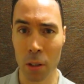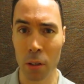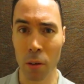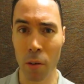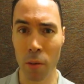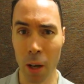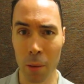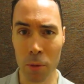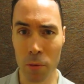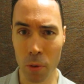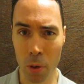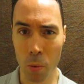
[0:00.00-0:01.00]
you have an
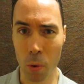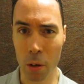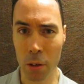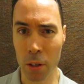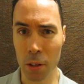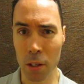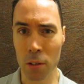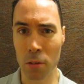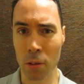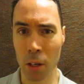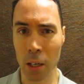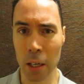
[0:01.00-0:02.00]
atmospheric water
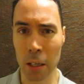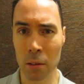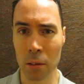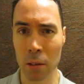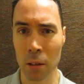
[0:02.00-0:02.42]
condenser on hand,